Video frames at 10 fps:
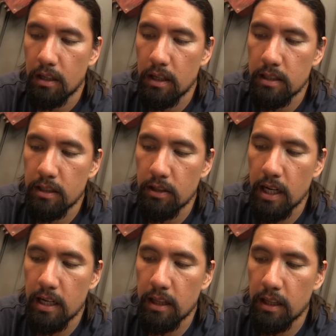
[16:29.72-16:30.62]
Is there
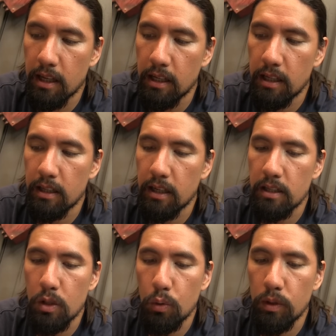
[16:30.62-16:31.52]
anything
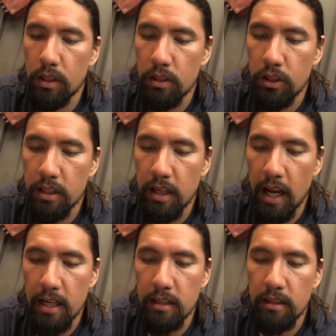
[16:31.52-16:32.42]
that you would just
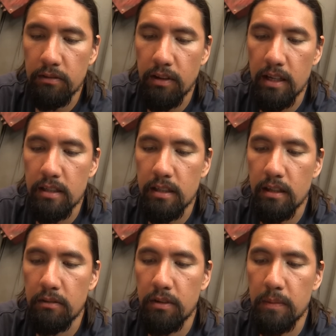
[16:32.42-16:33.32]
hate to face
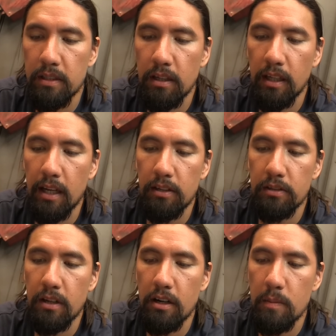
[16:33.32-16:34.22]
from the Dark
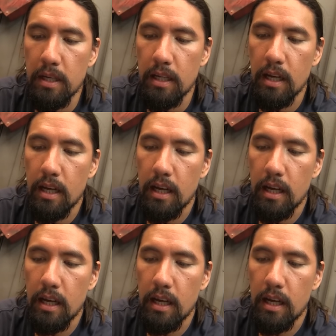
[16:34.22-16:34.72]
Angel's army?